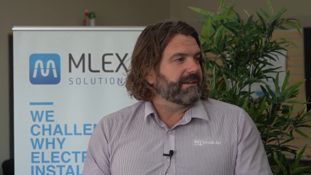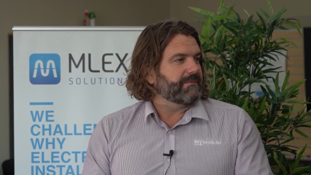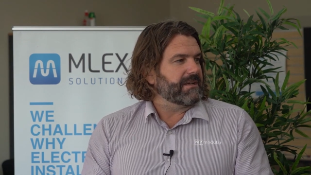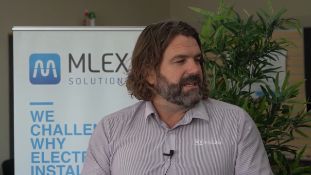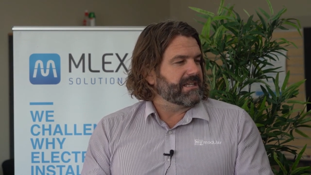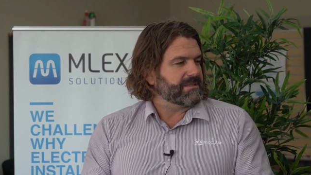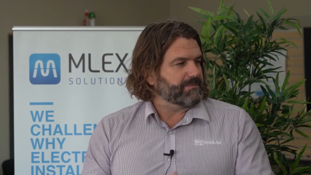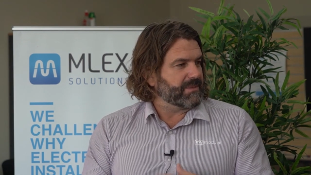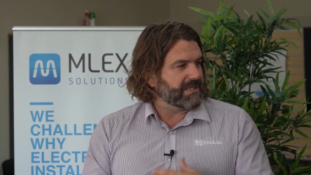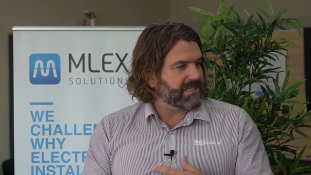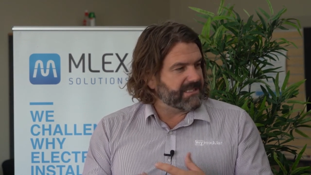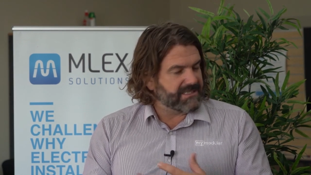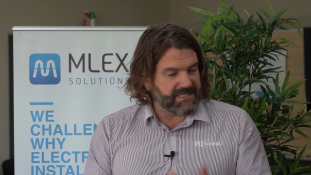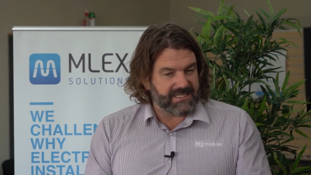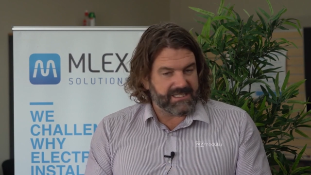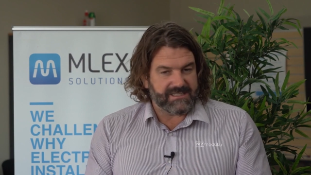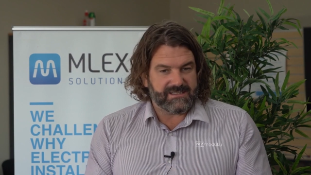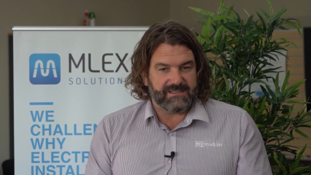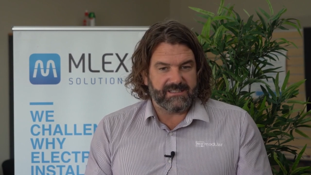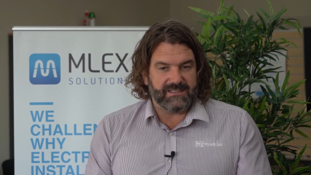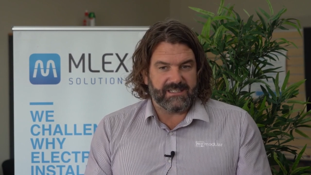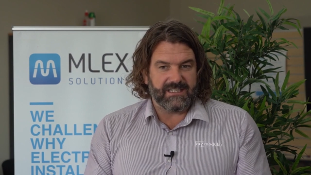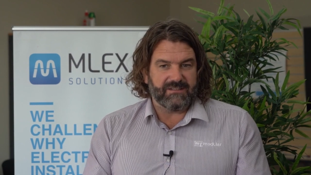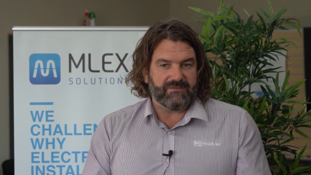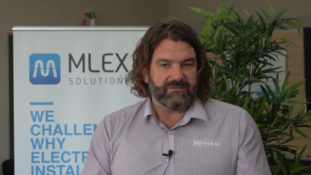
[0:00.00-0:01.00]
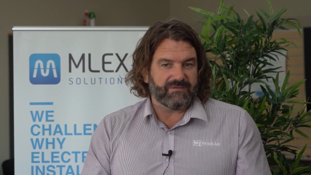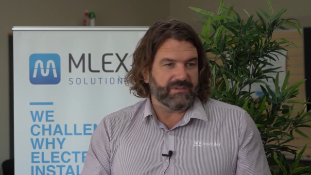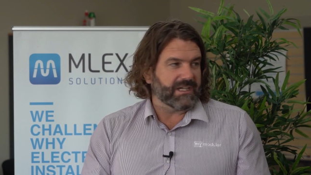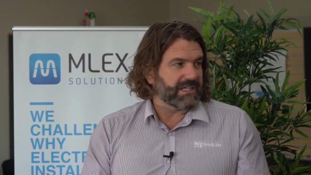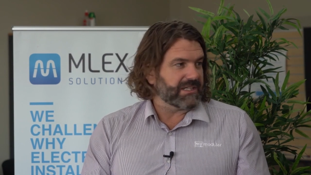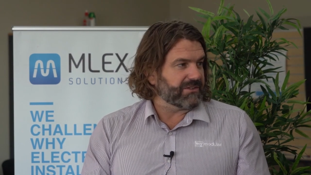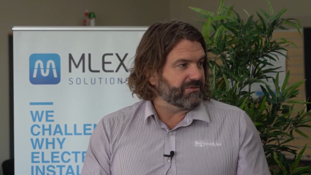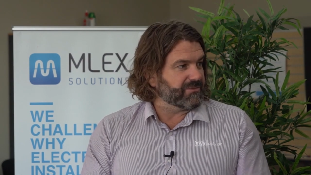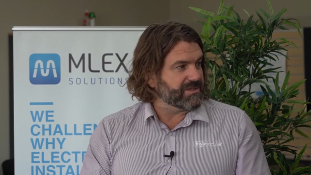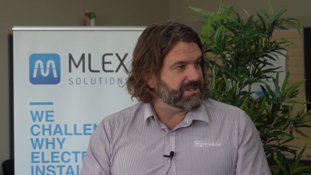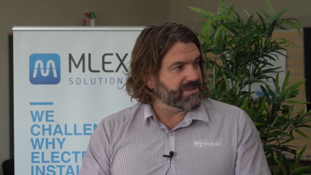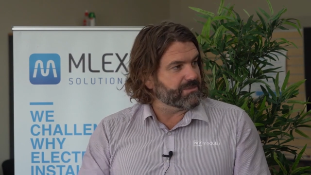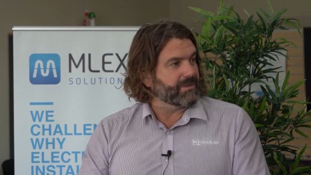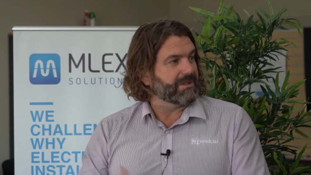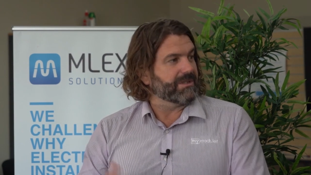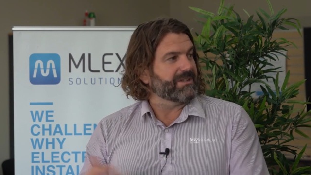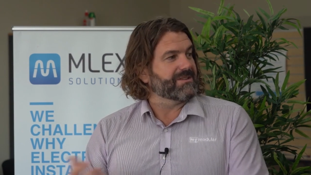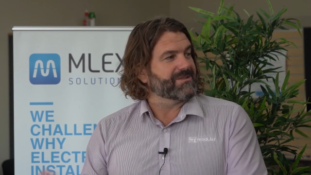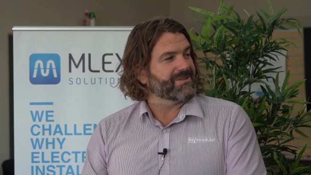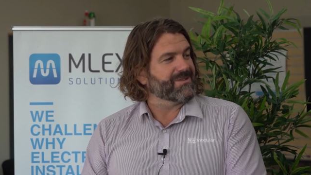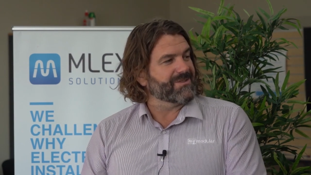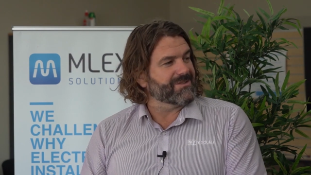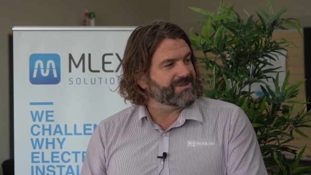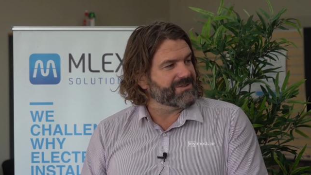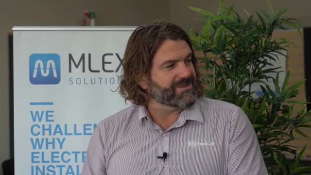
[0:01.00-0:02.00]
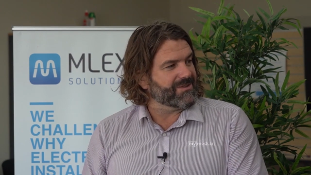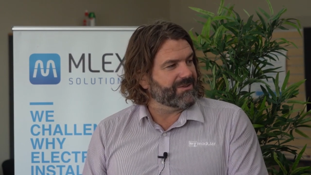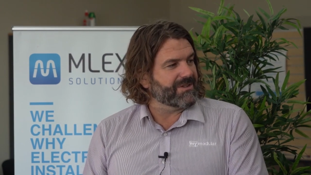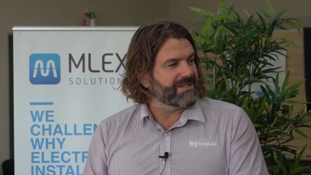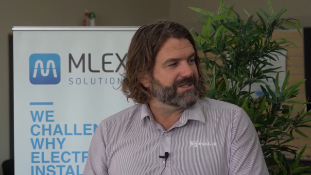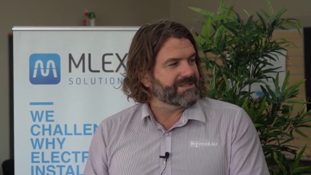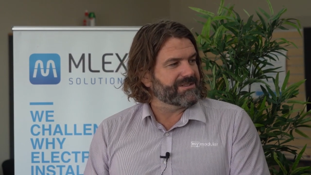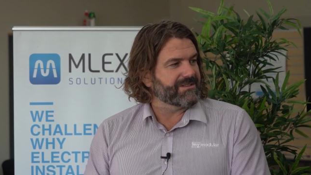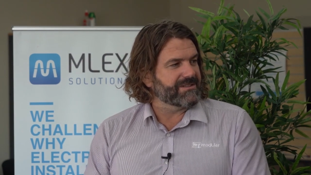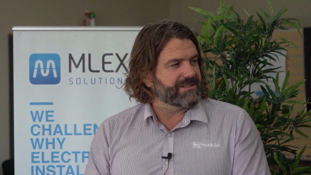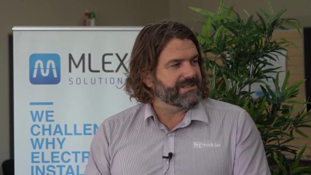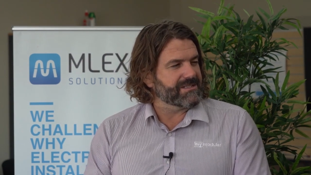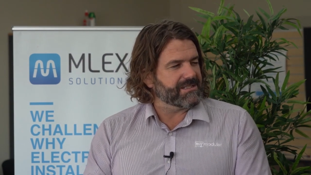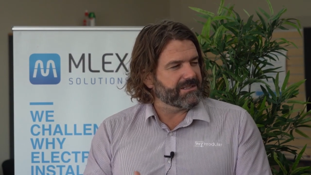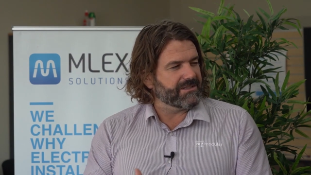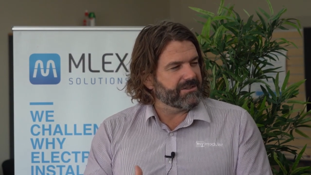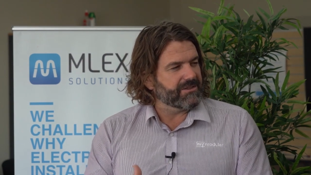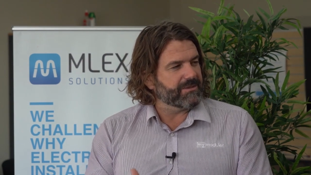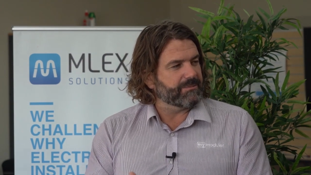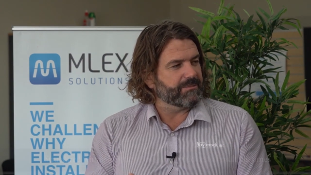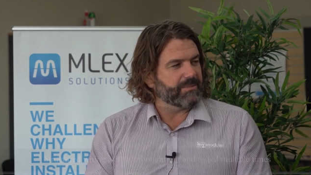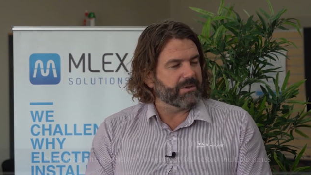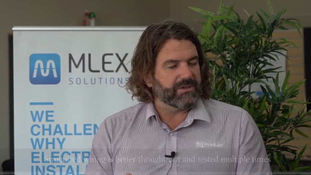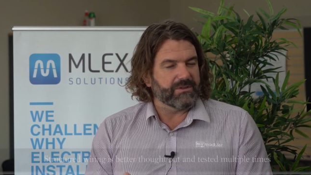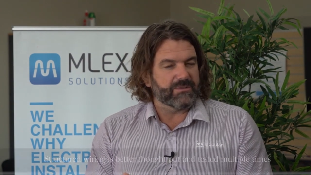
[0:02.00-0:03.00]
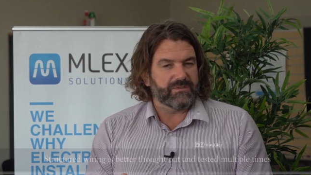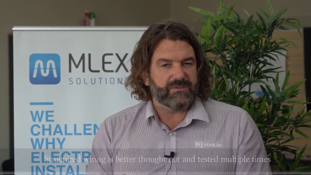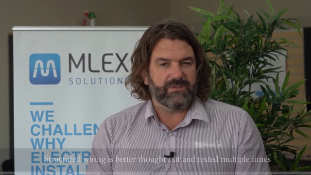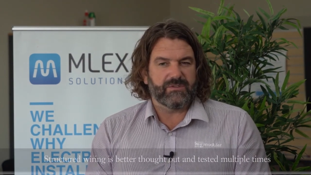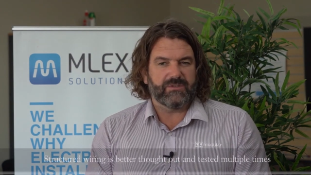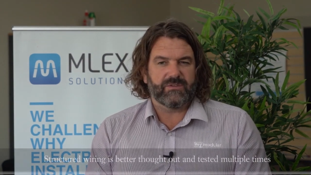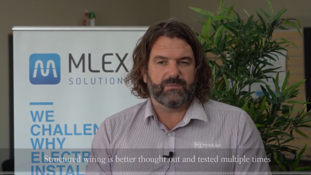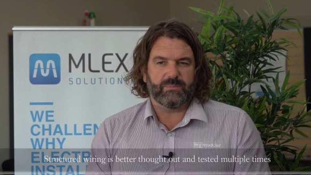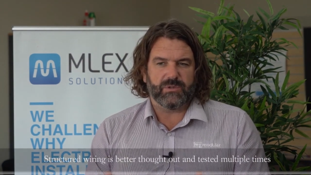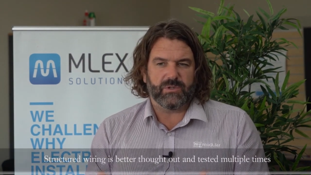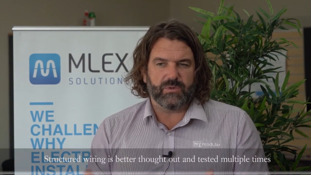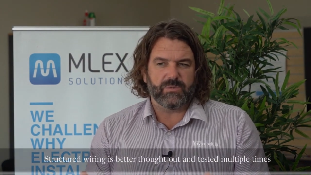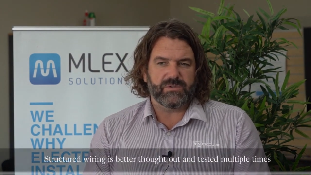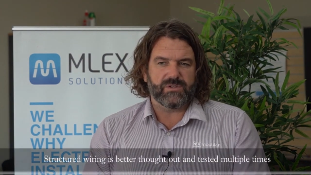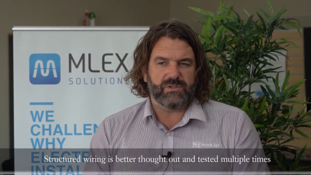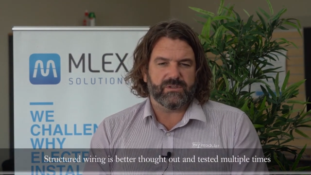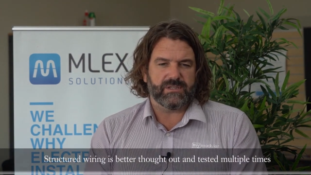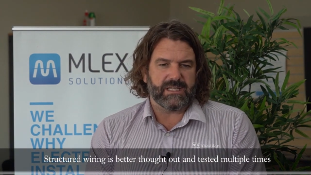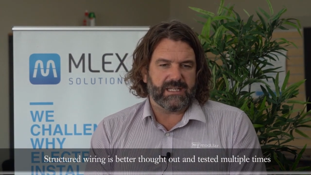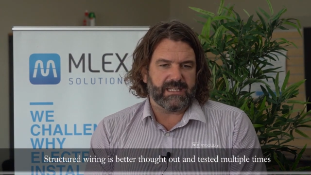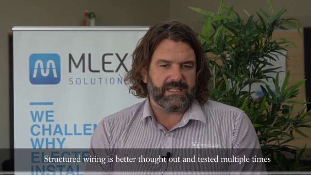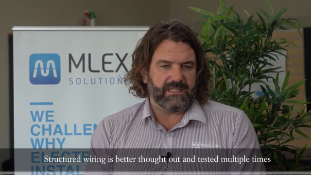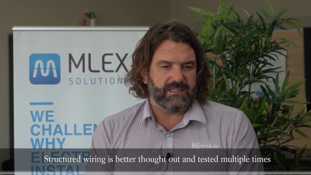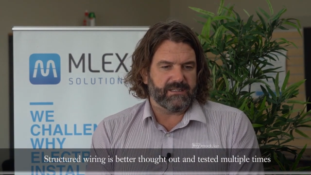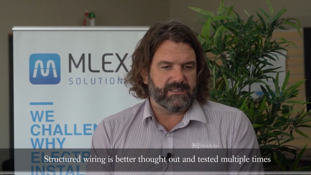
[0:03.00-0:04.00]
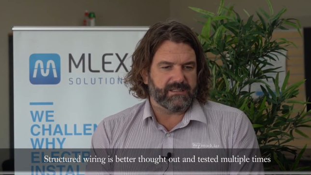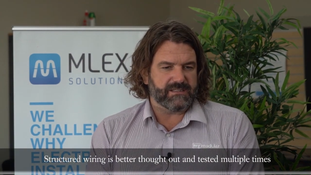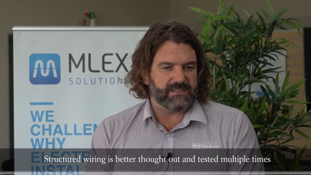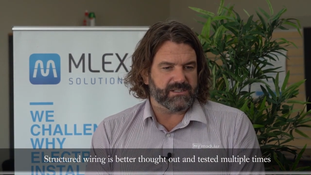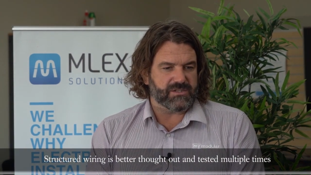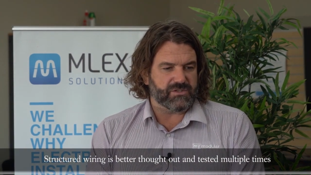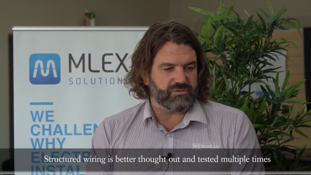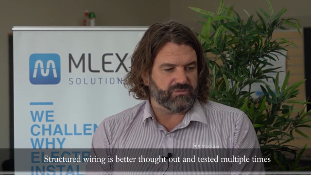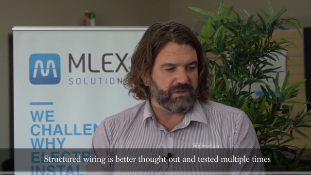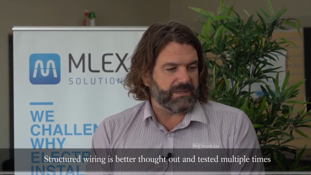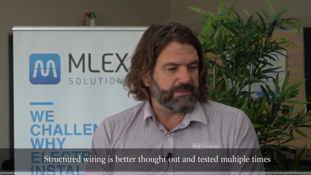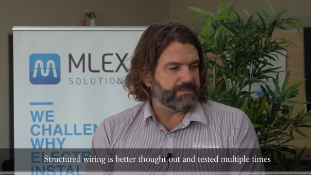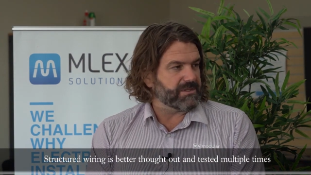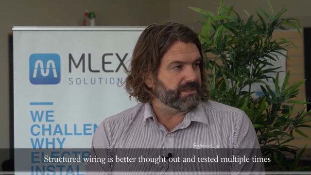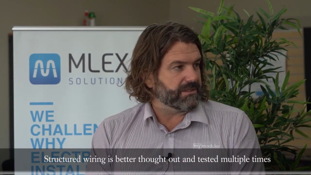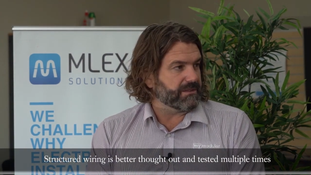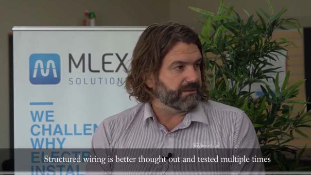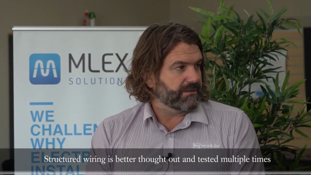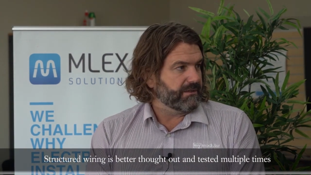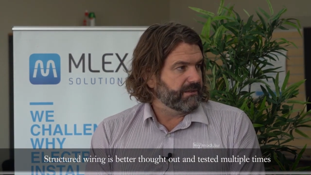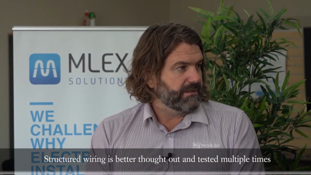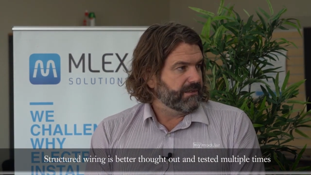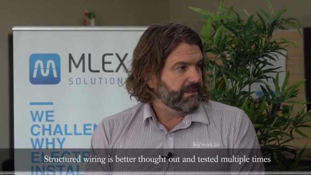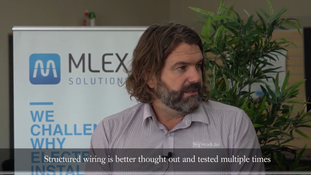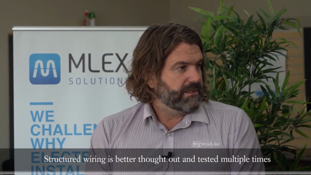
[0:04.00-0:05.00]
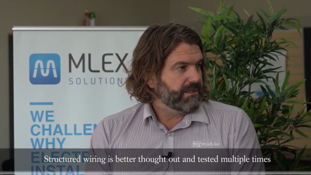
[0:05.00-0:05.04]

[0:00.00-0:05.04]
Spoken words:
has been tested in factory as well as on site, so there's a lot of bonuses, but also that disruption.